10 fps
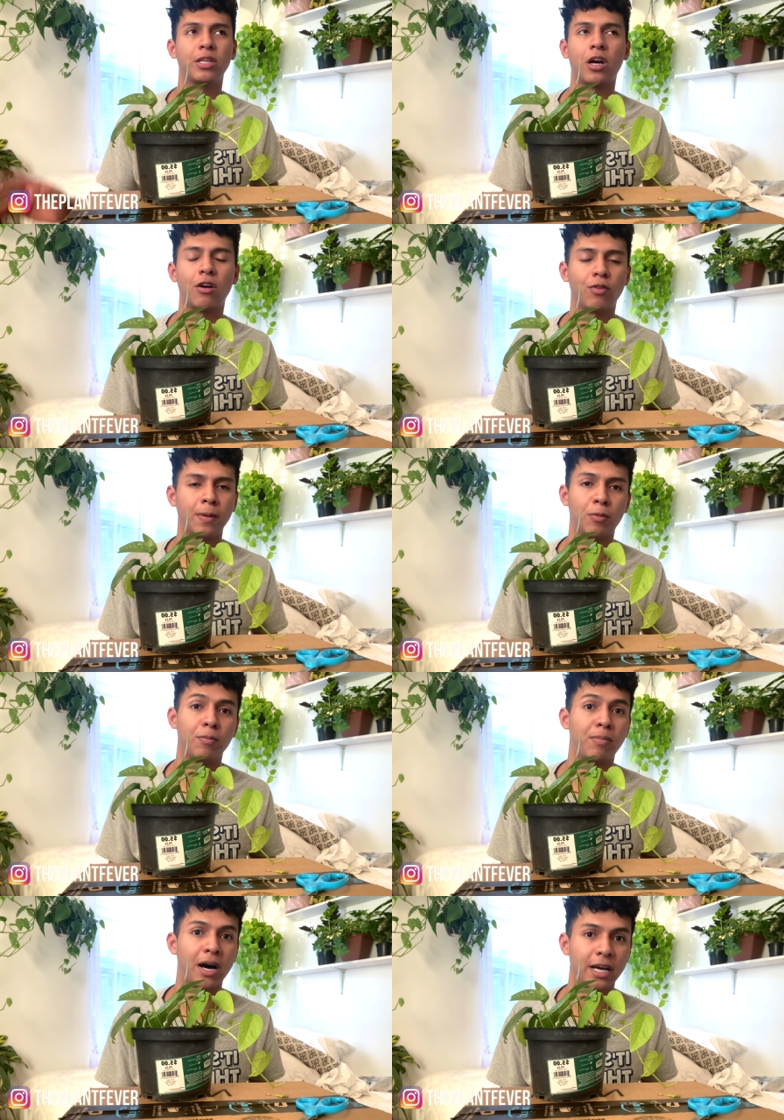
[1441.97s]
day I got four people
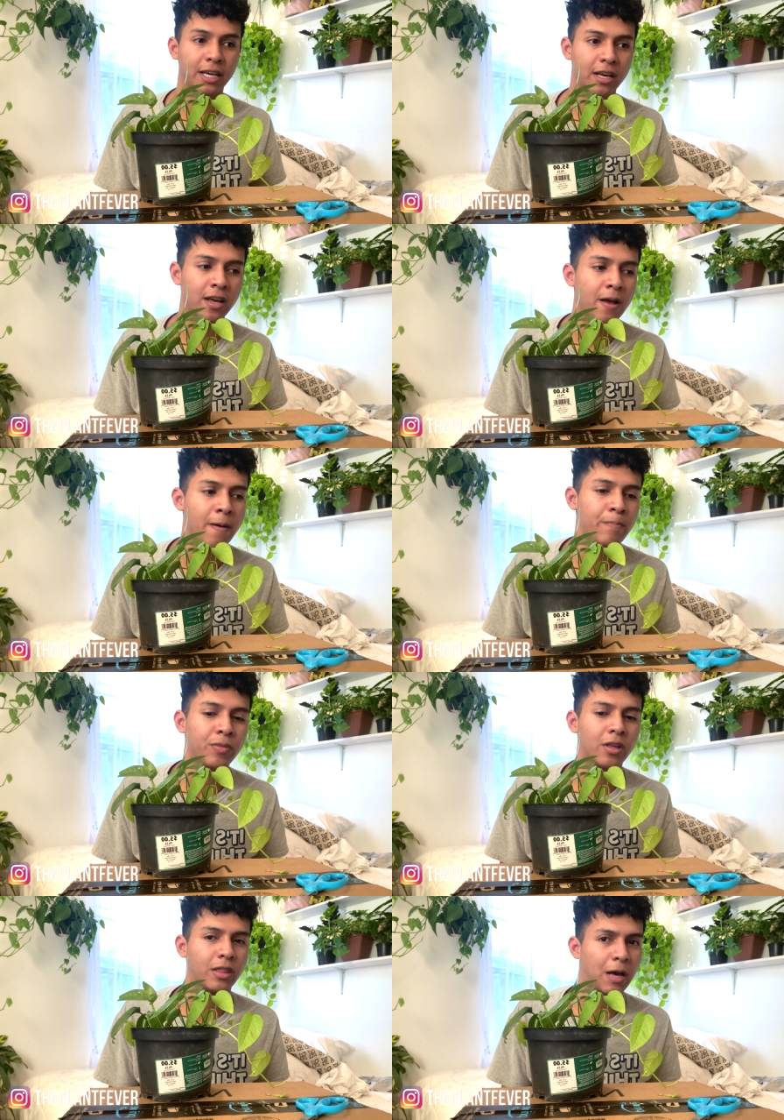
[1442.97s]
buying
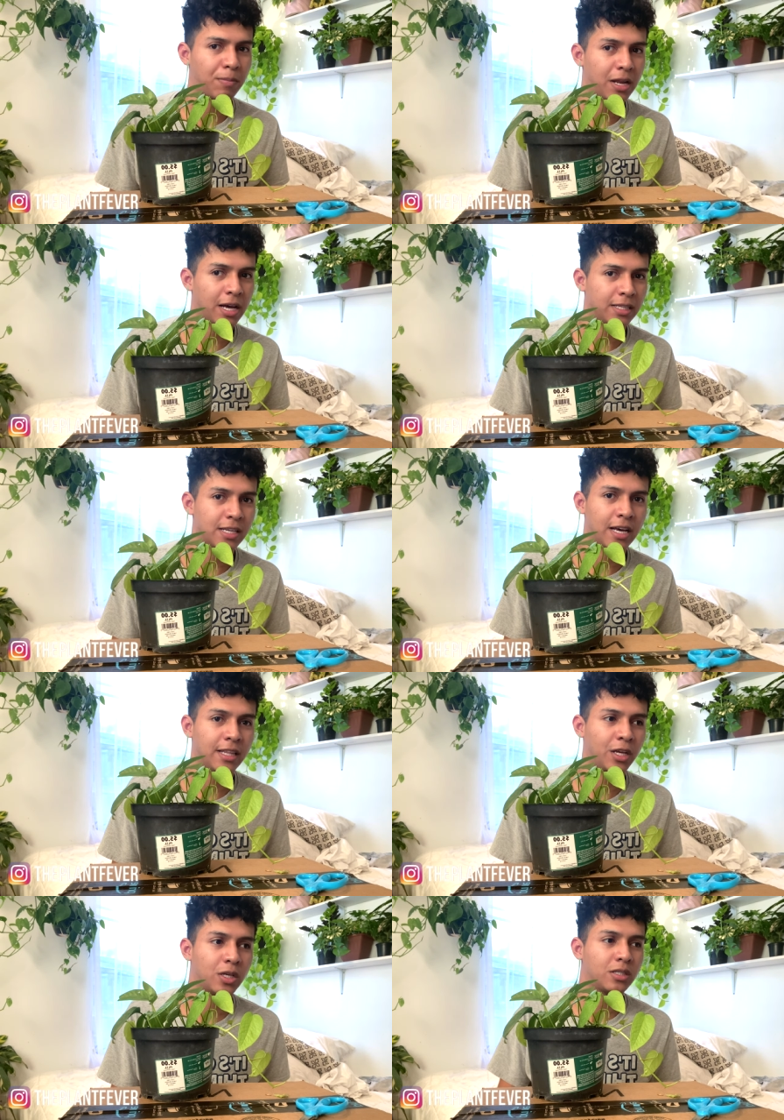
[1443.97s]
that plant and
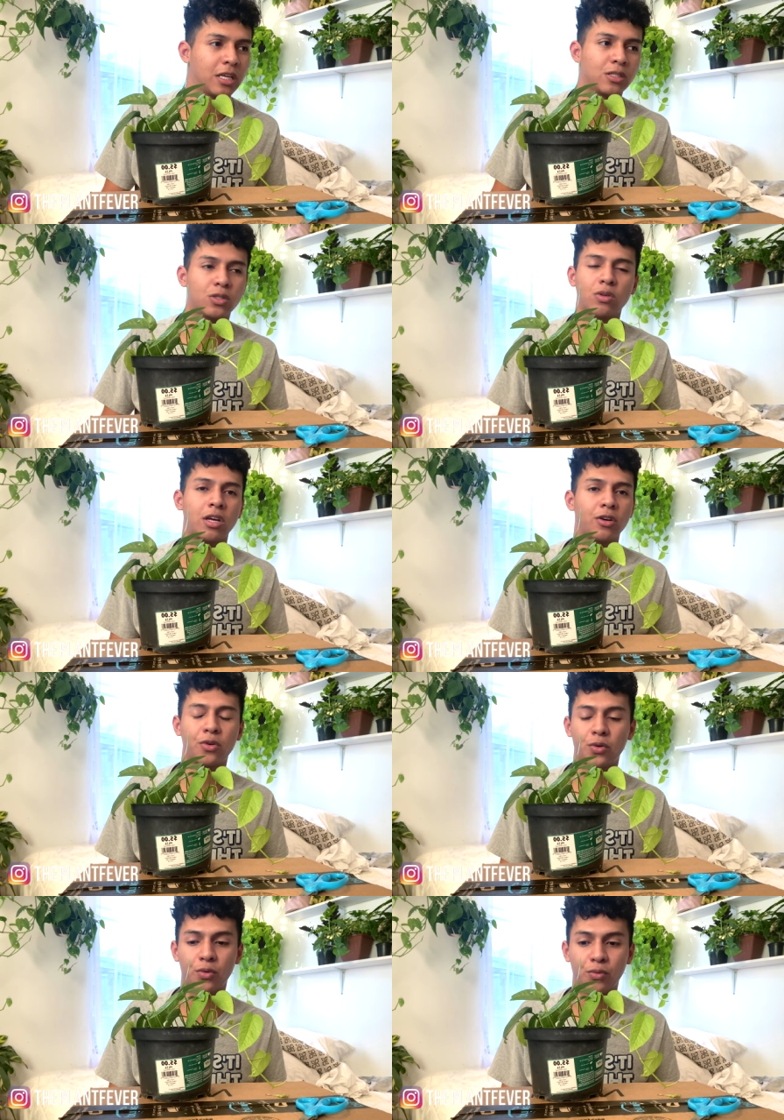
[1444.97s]
they just like sold out
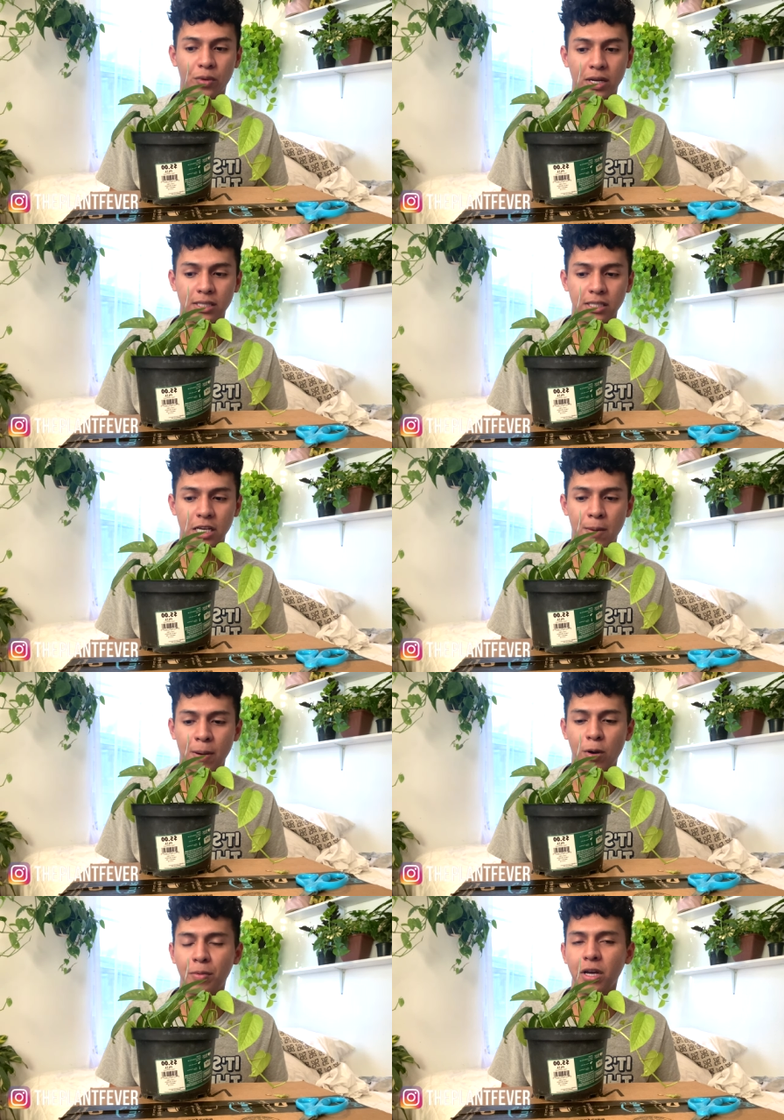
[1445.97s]
crazy i
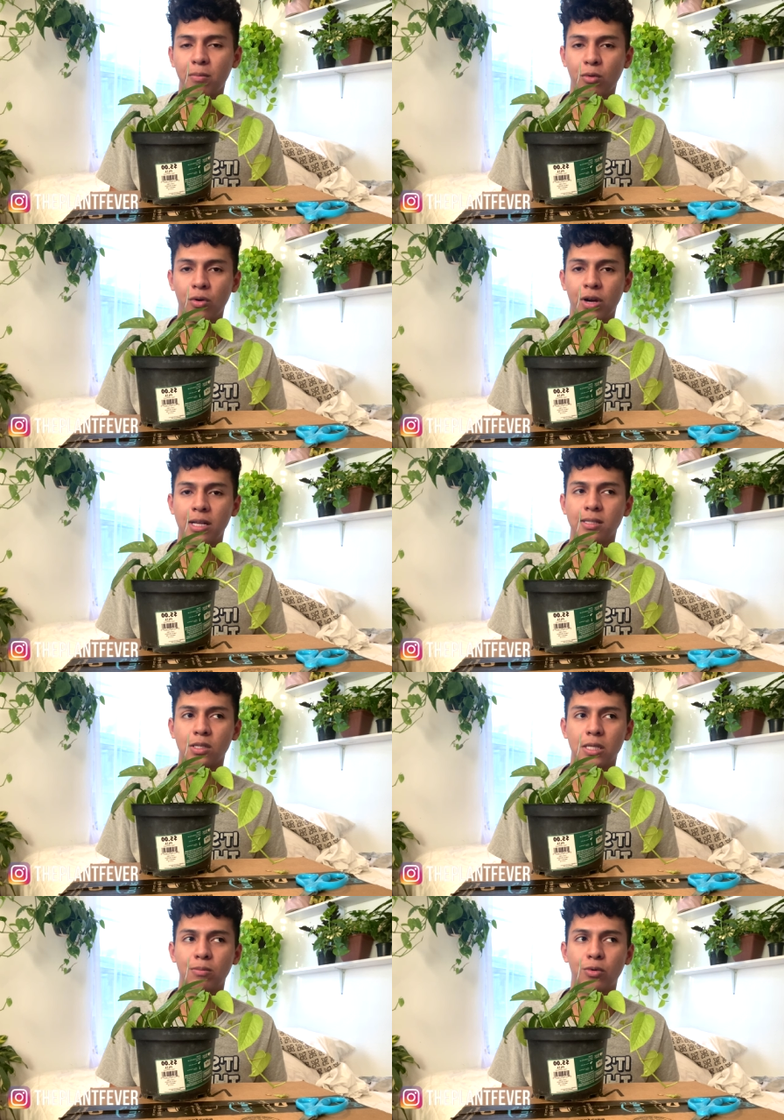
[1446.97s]
might probably get more and
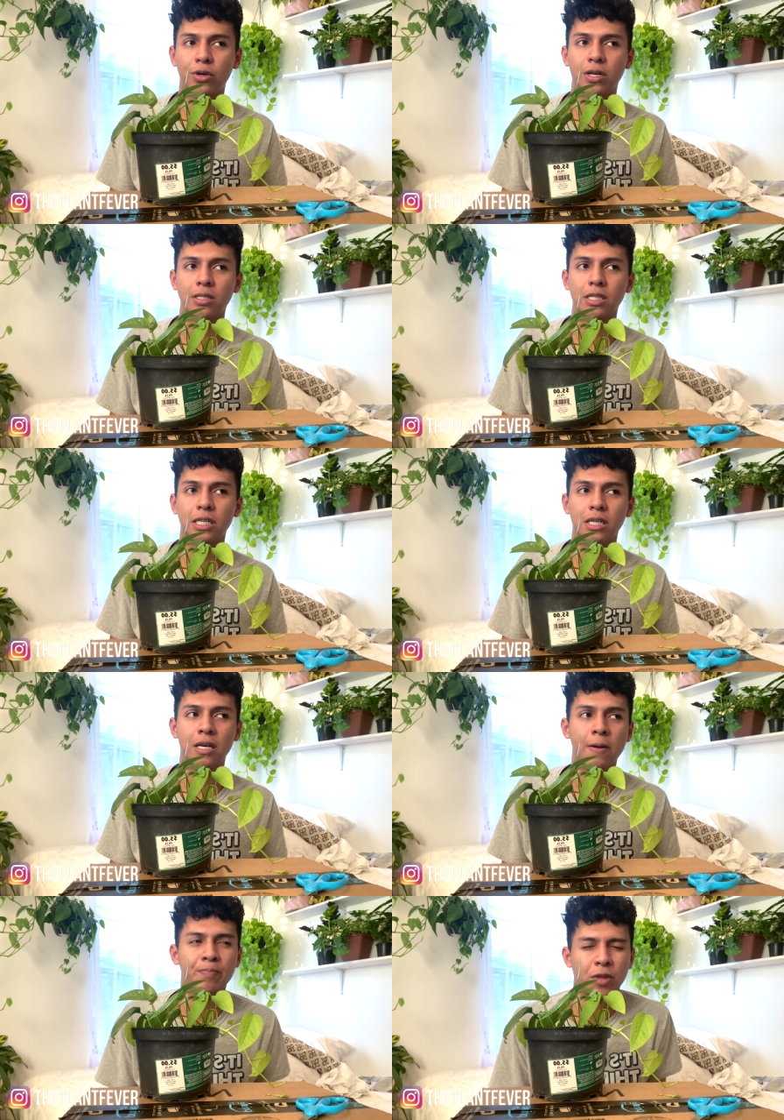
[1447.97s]
sell them more because like
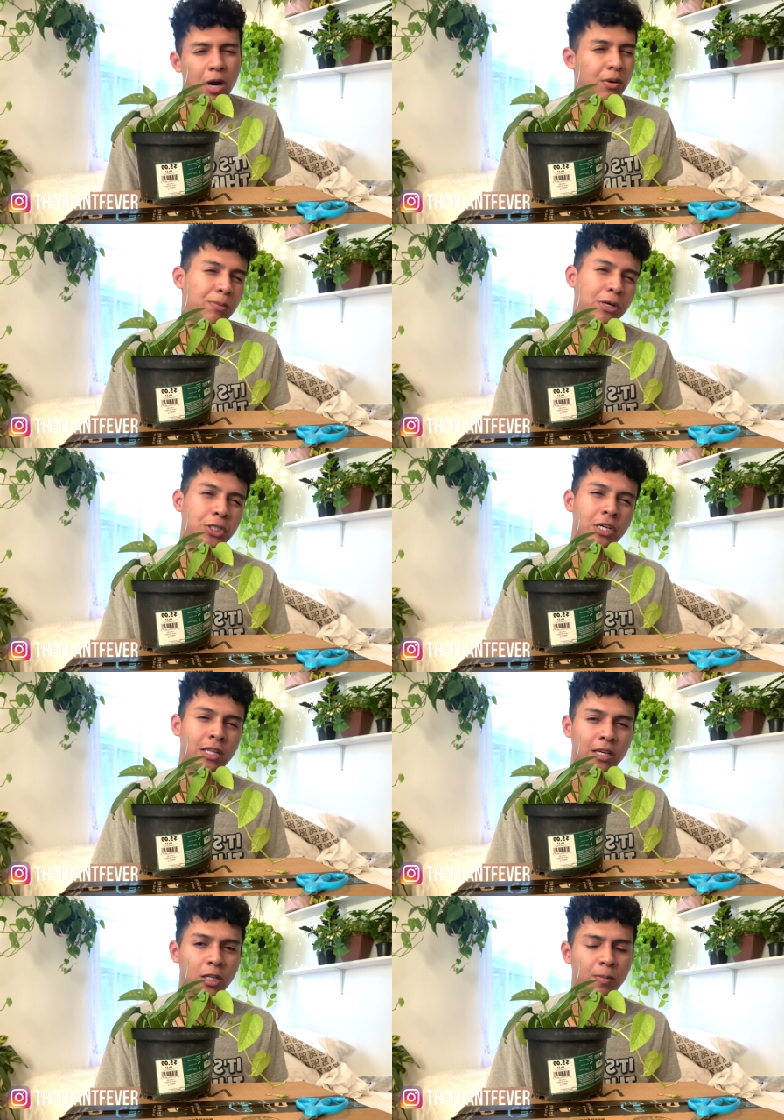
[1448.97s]
i would appreciate
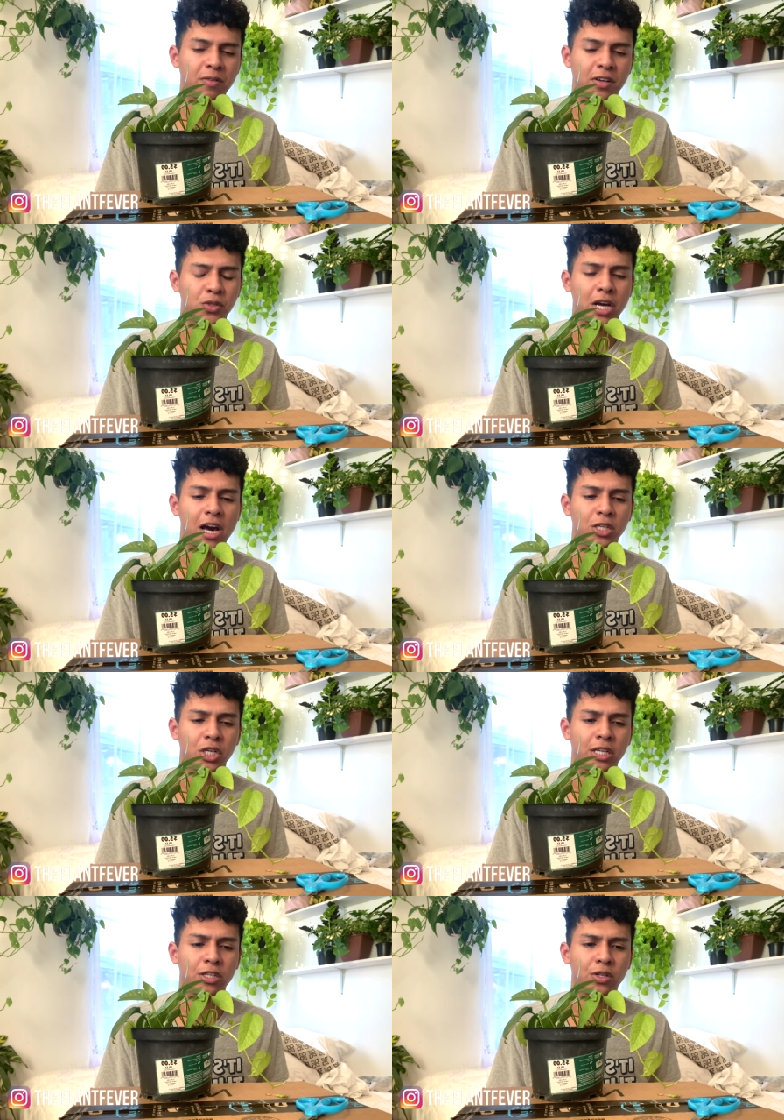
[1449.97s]
like a little bit of extra cash
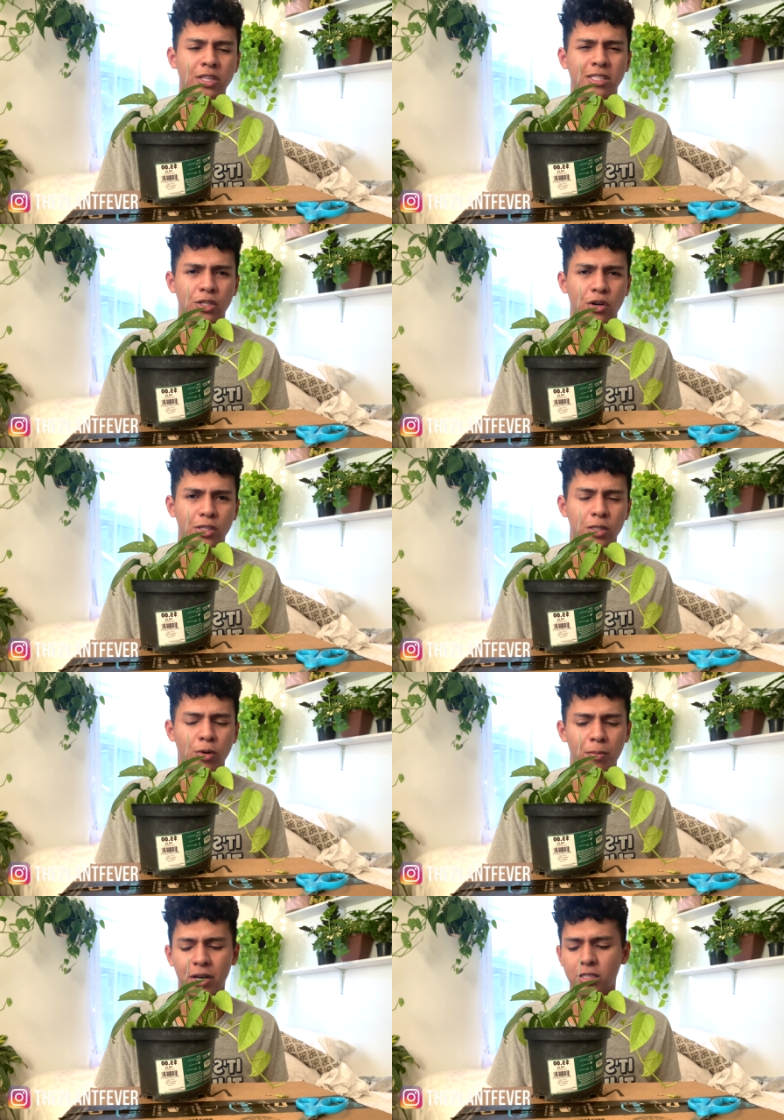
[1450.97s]
and you know it doesn't hurt to
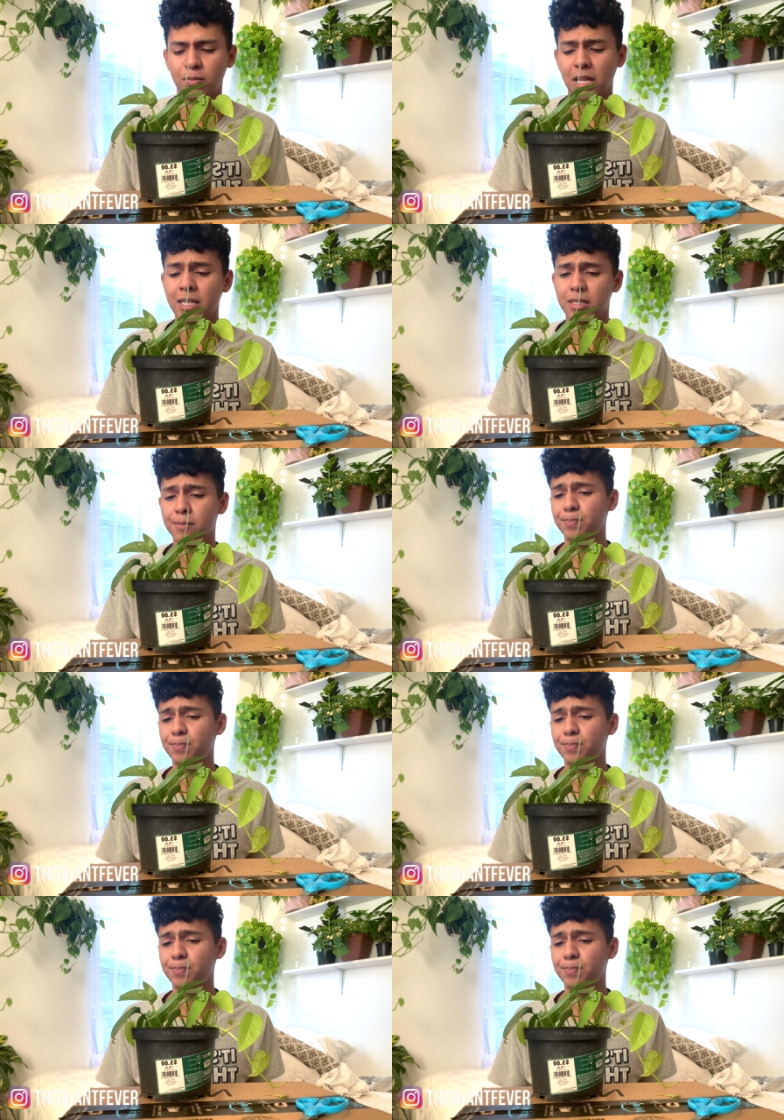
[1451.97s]
probably get some plants